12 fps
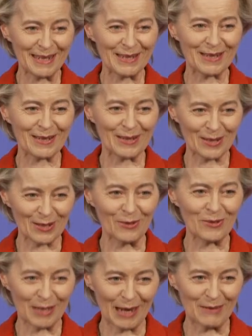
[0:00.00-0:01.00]
is
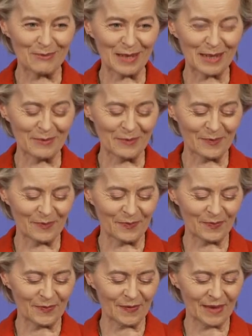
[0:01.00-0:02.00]
so timely.
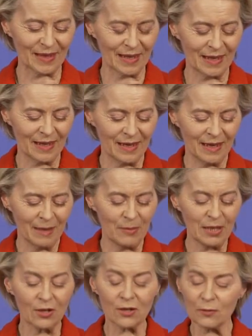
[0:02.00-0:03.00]

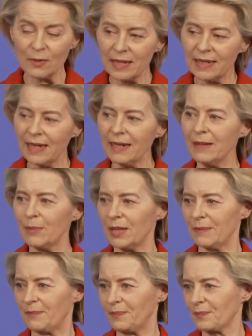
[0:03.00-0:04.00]
Because
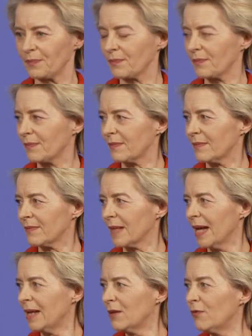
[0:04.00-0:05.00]
reliable
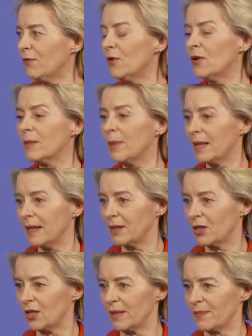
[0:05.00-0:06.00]
and affordable
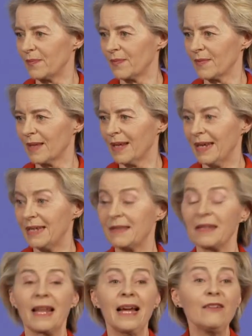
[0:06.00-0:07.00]
energy is
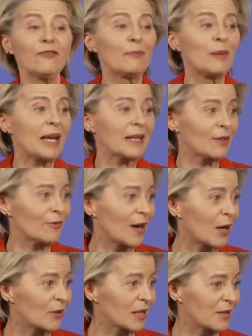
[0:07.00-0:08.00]
the lifeblood of
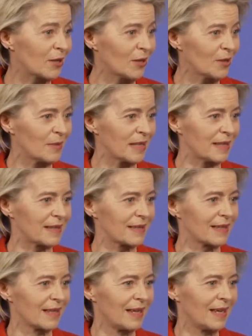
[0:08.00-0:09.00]
our
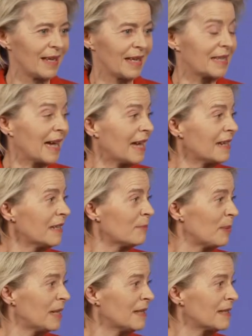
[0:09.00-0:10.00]
economies. It
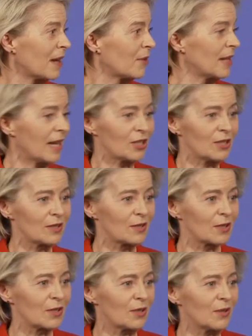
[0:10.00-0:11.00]
underpins our national
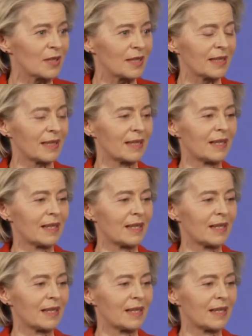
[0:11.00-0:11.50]
security,